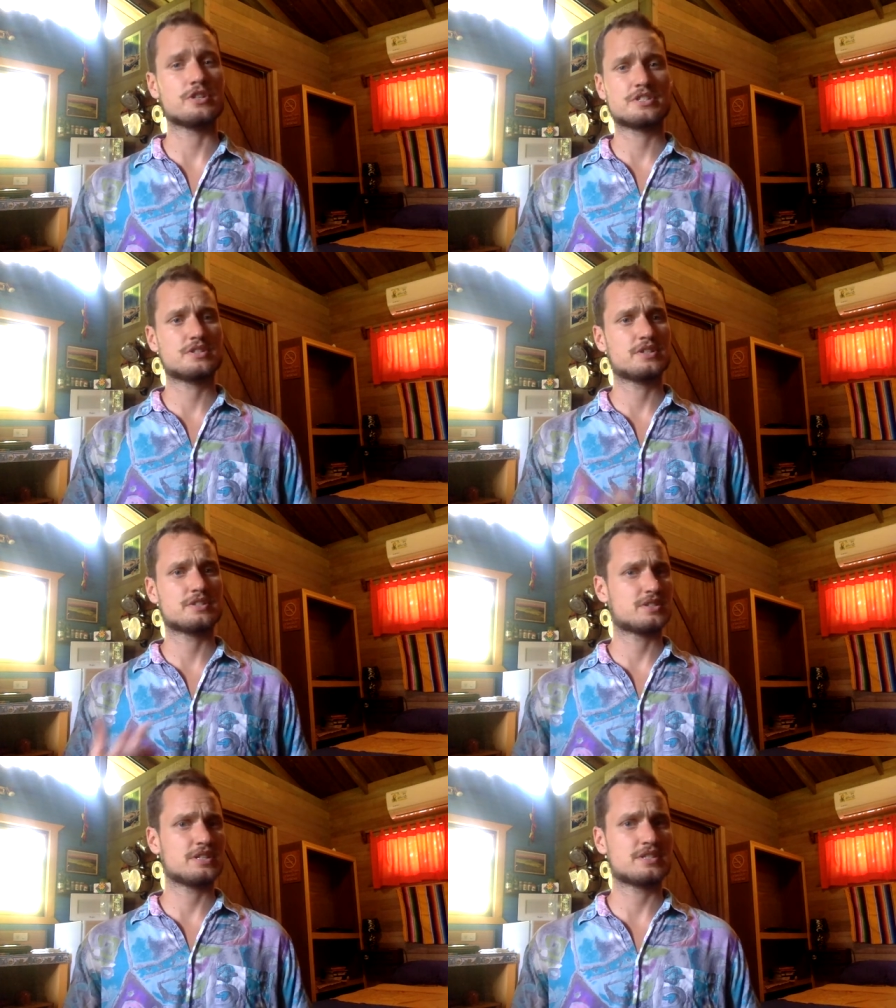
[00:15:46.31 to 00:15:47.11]
It's
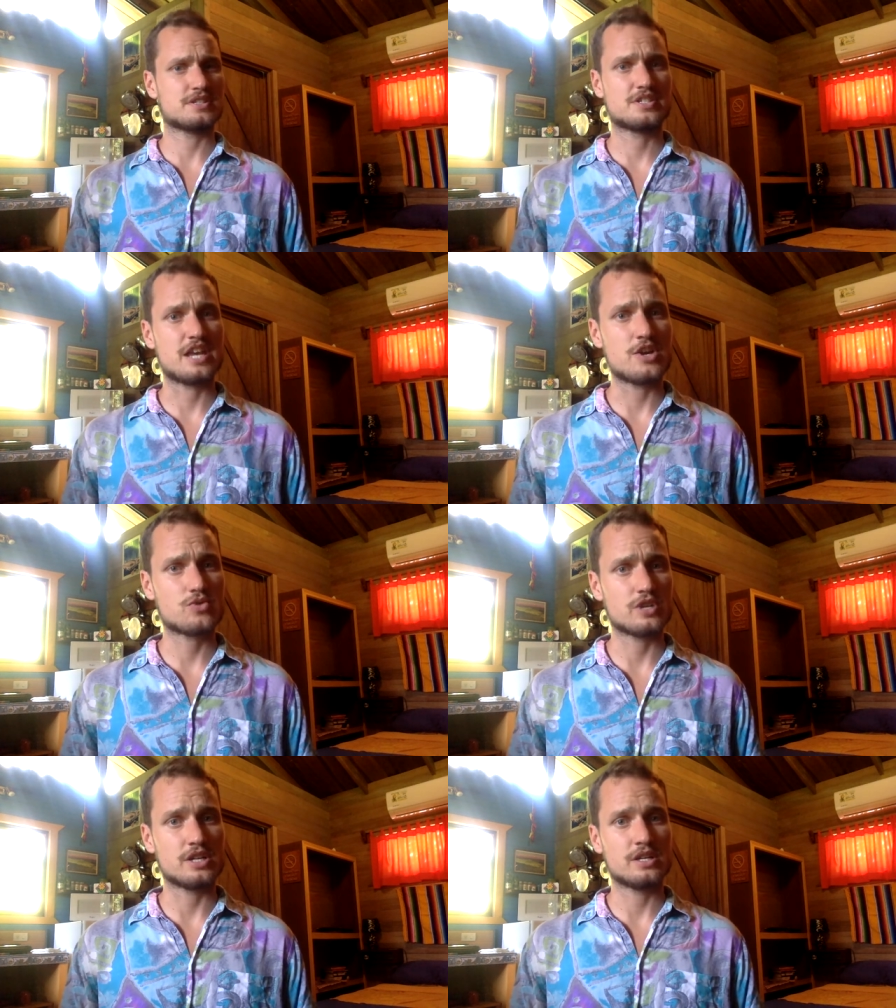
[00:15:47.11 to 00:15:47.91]
it's it's a
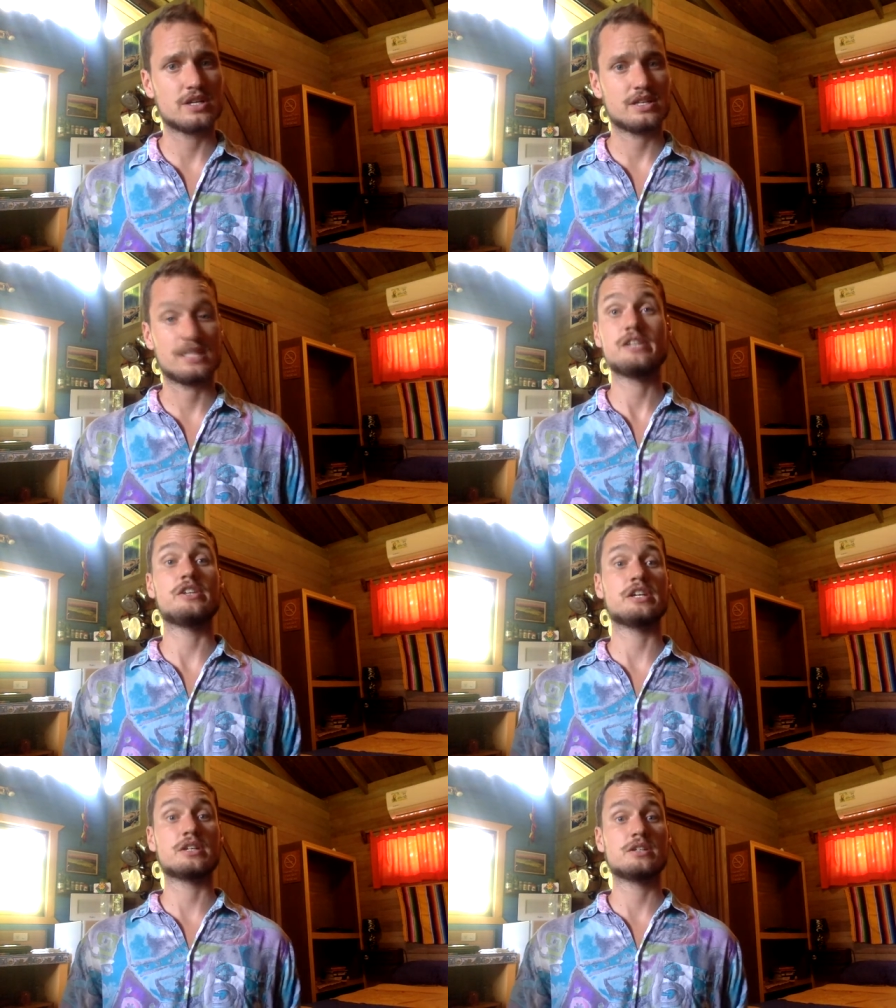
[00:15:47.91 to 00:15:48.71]
sacred
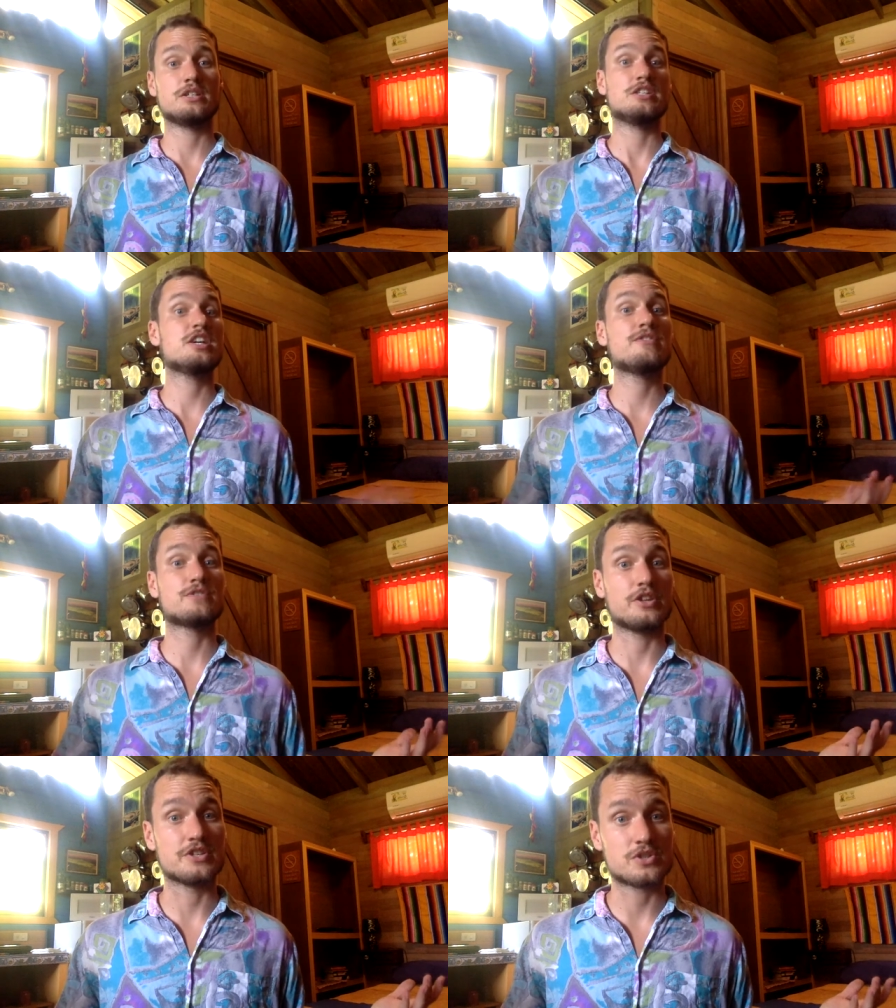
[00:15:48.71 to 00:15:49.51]
healing gift
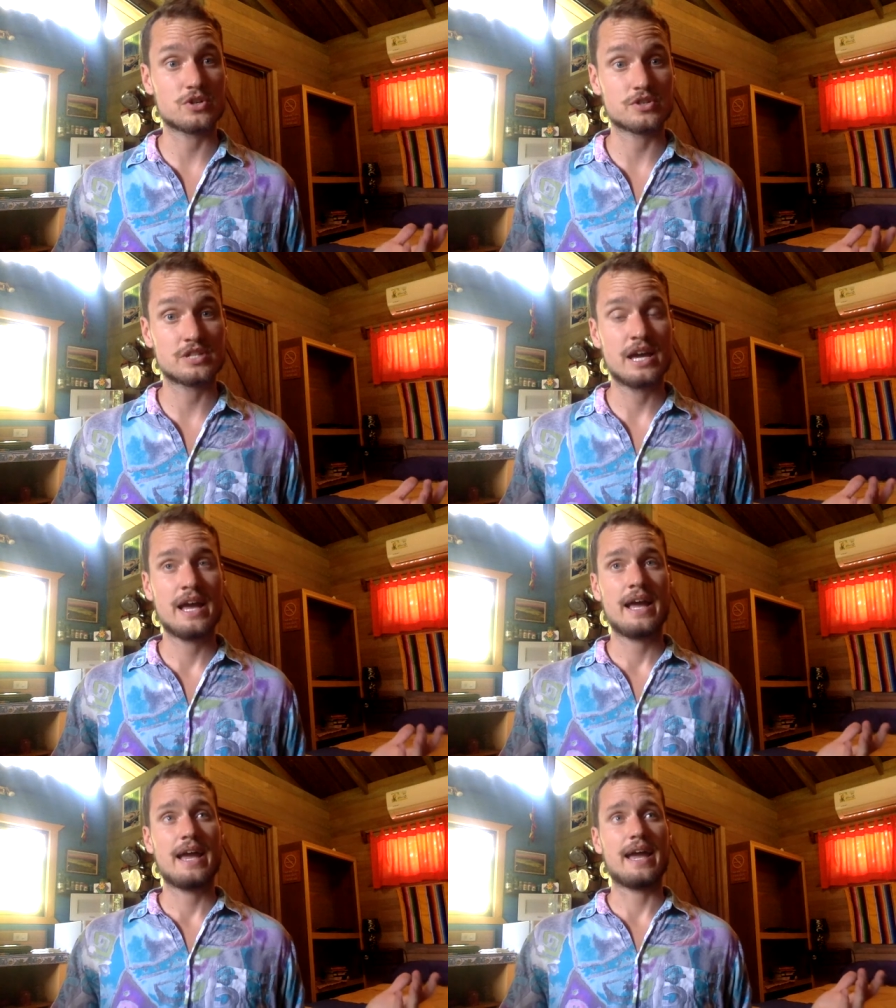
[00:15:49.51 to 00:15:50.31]
on this earth,
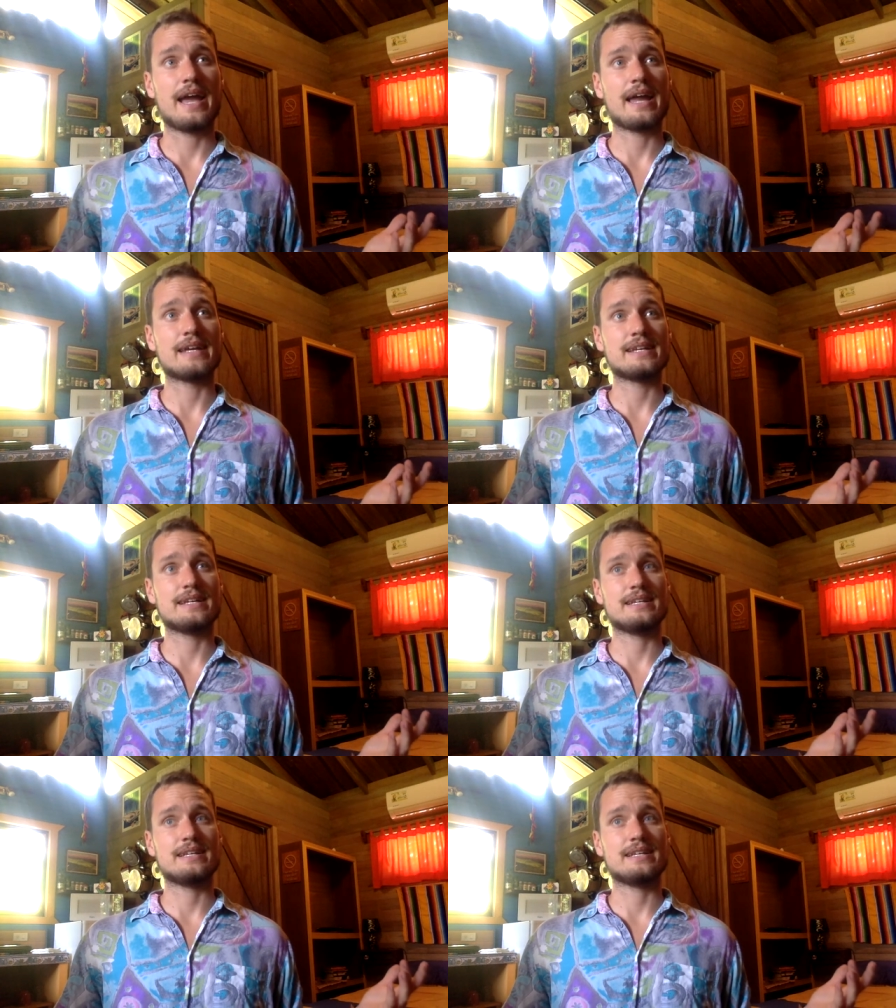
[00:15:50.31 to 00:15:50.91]
and